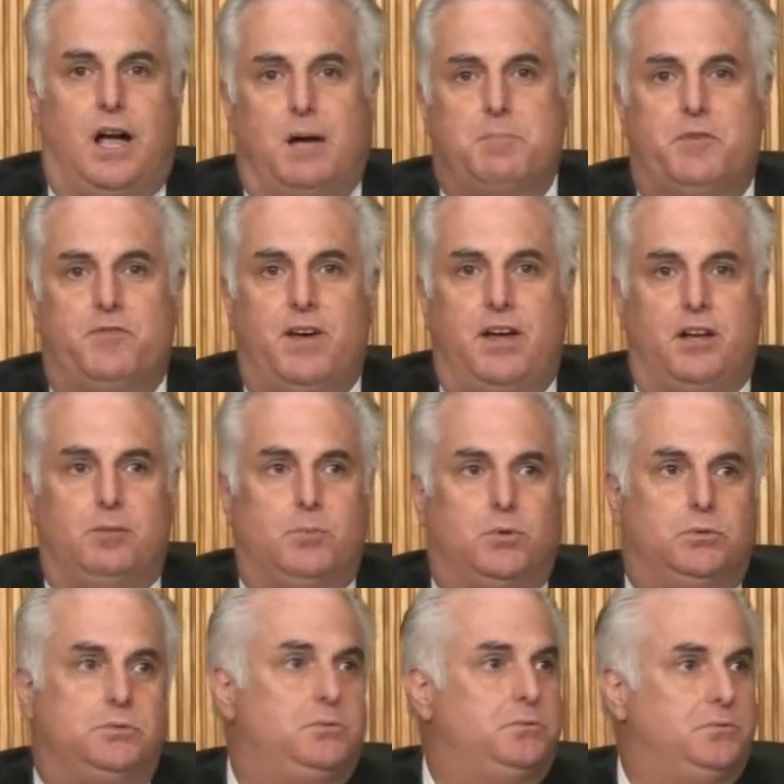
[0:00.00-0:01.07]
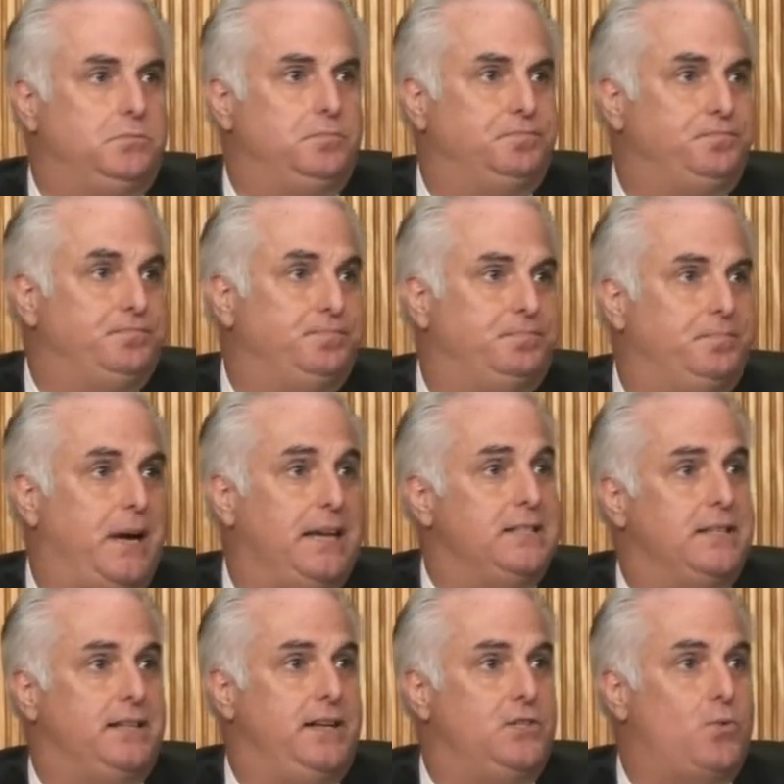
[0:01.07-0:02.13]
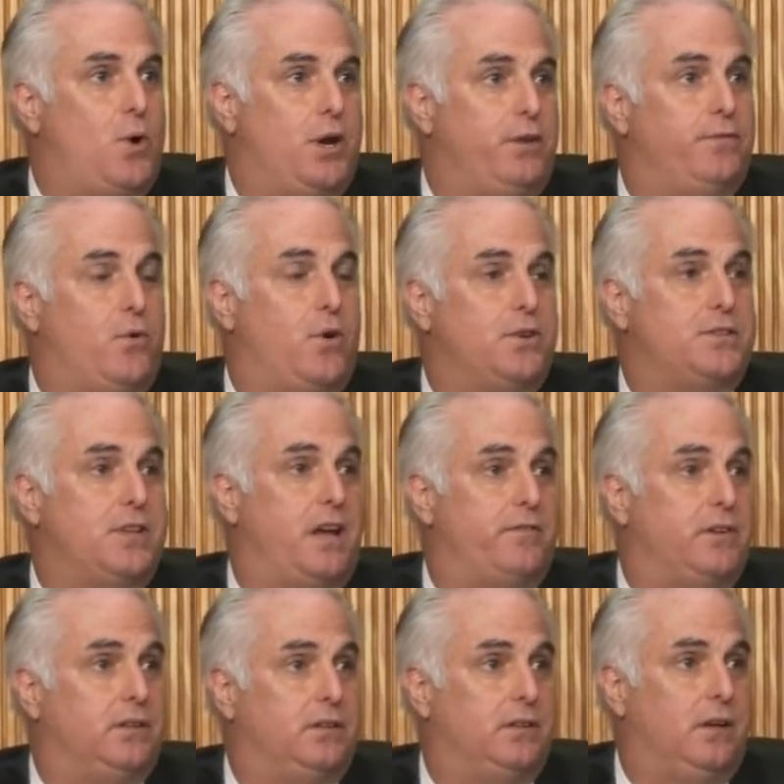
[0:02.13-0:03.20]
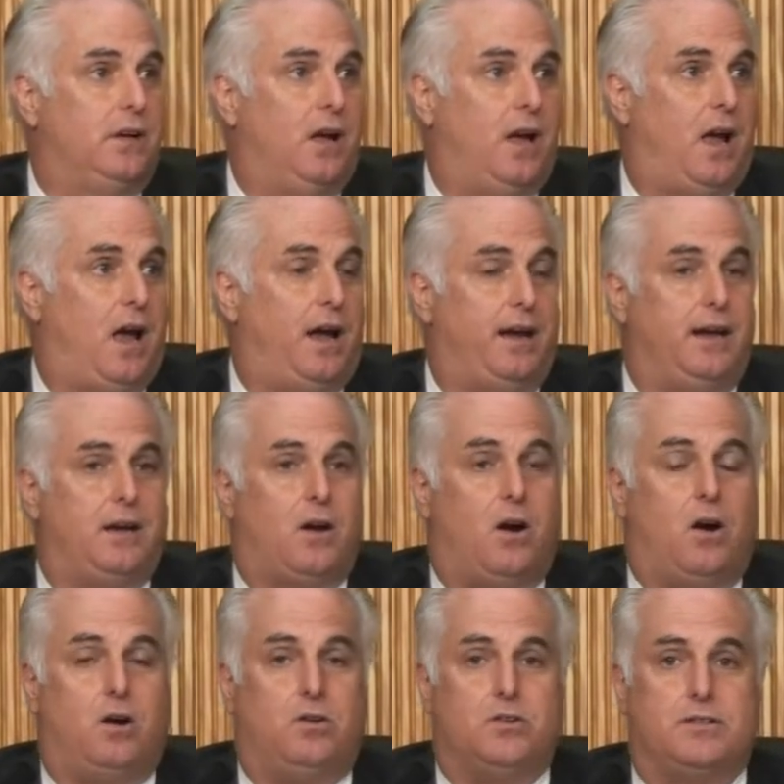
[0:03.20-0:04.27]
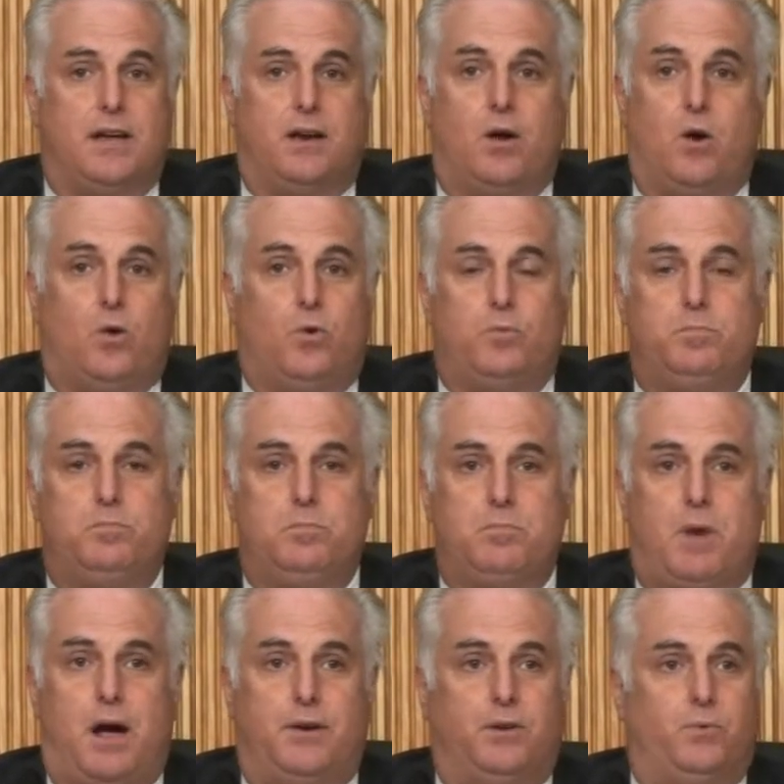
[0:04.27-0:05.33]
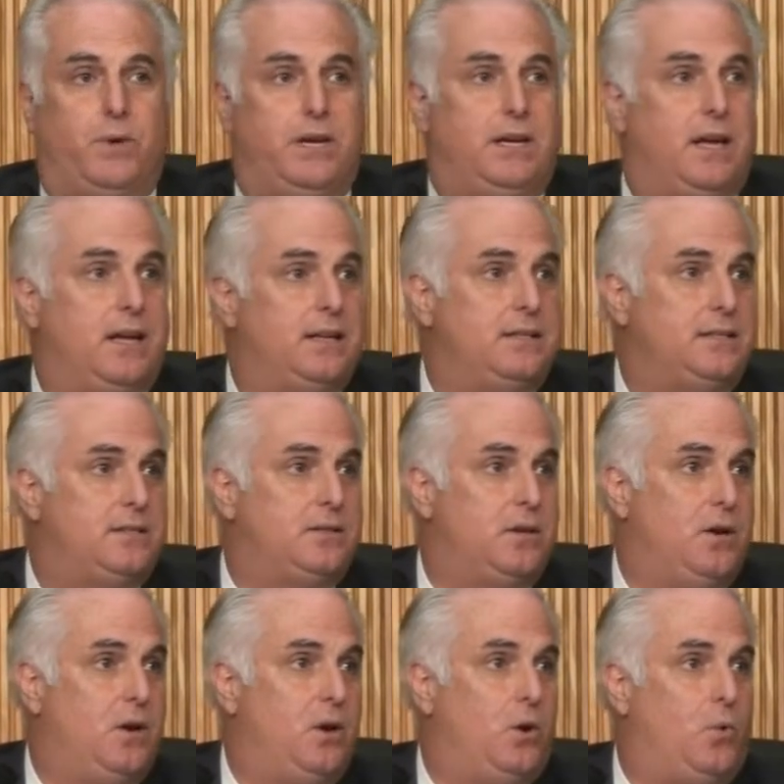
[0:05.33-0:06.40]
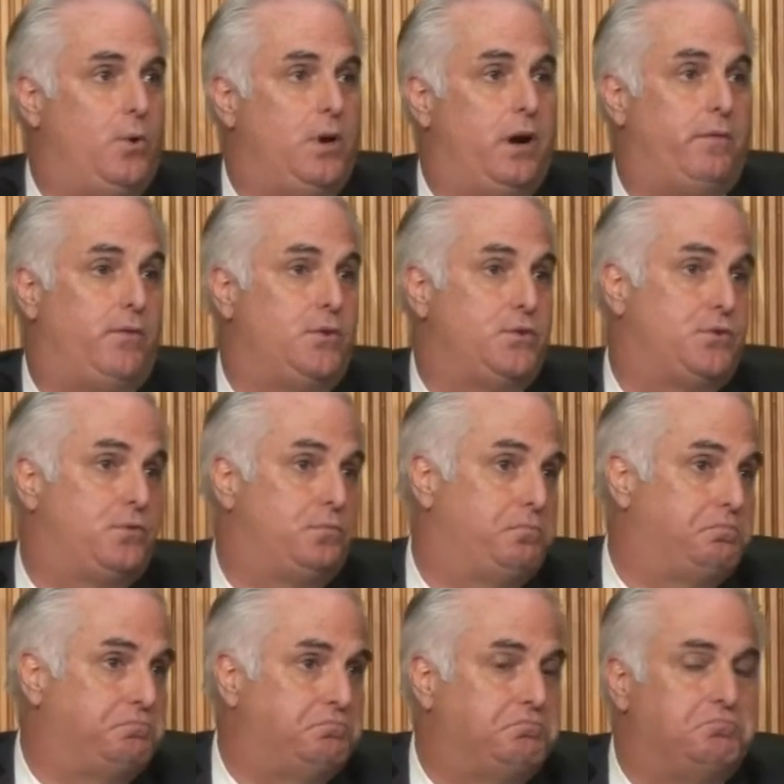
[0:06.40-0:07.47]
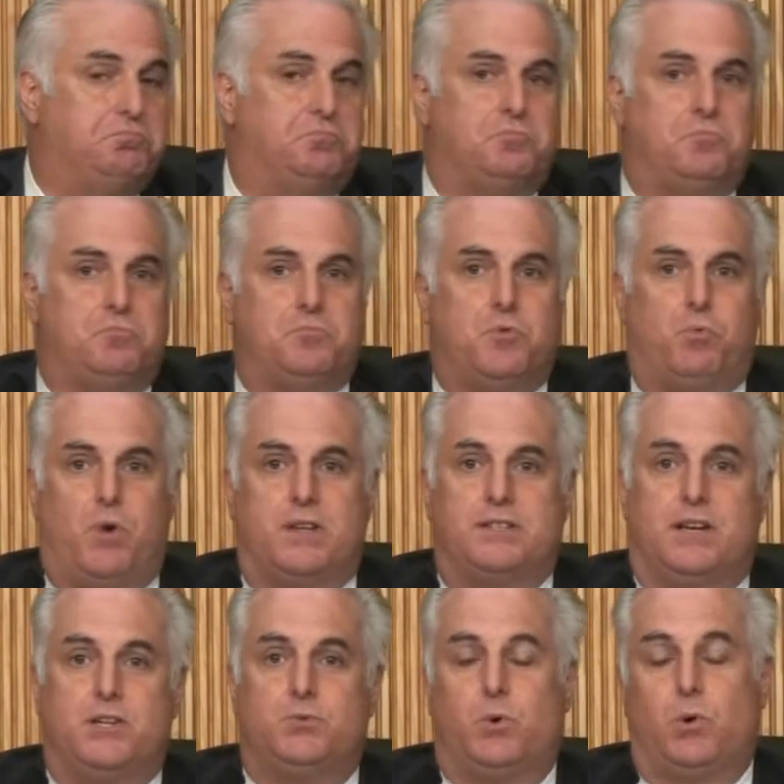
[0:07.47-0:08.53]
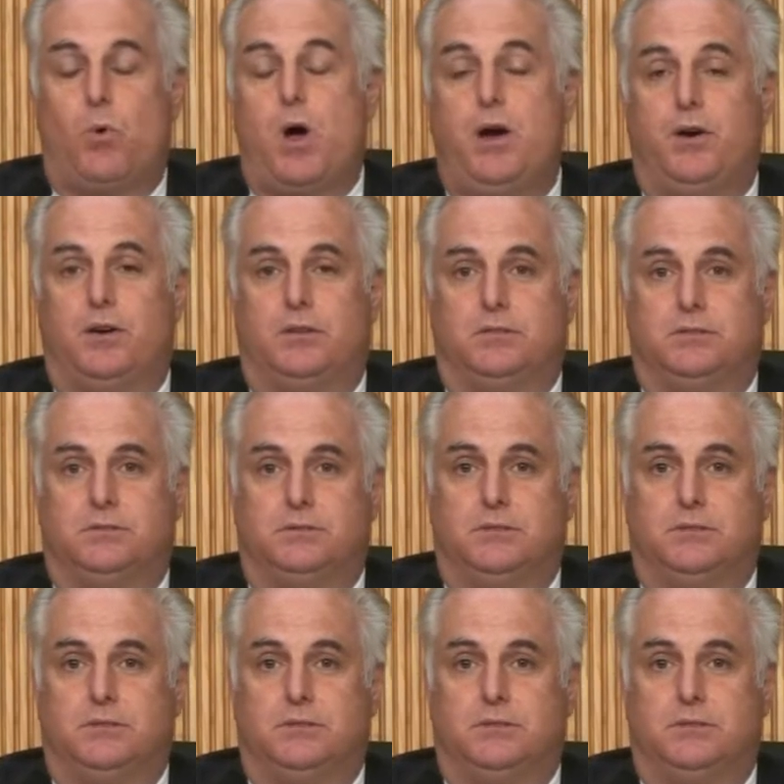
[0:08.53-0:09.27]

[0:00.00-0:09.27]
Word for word: I'm available basically 24-7. I get calls at home, on the weekends, whenever's the residents require.